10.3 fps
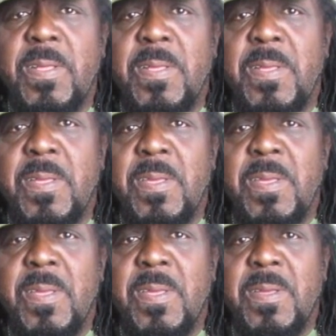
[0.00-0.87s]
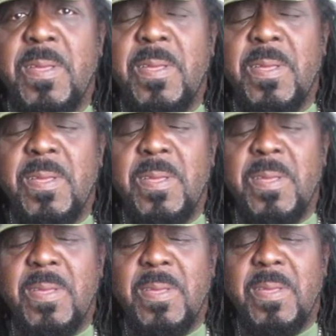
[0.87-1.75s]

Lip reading: Nothing is said.